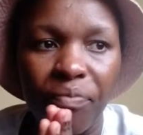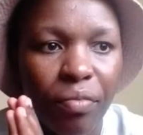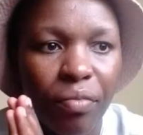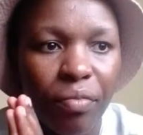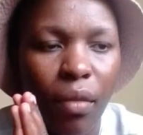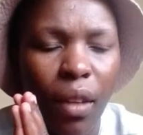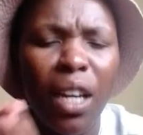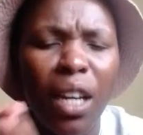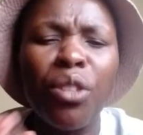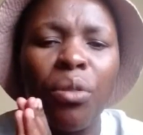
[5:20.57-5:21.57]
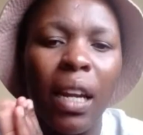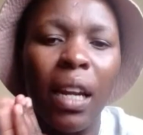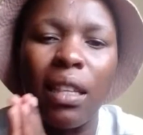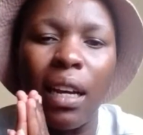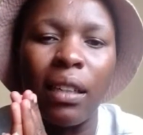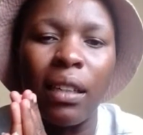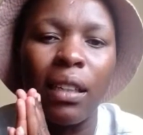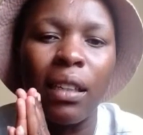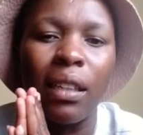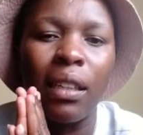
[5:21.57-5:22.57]
it took me less than
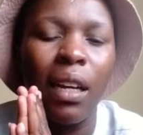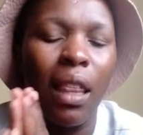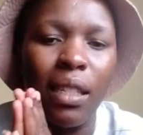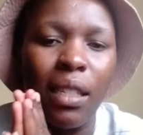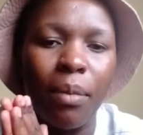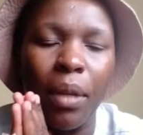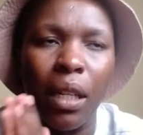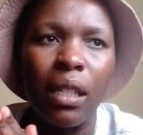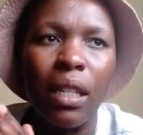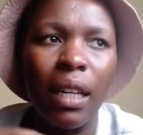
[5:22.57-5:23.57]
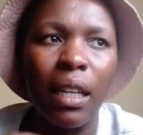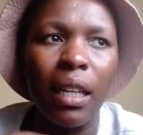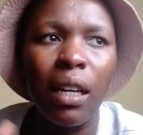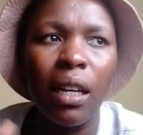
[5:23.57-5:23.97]
30 minutes, and it was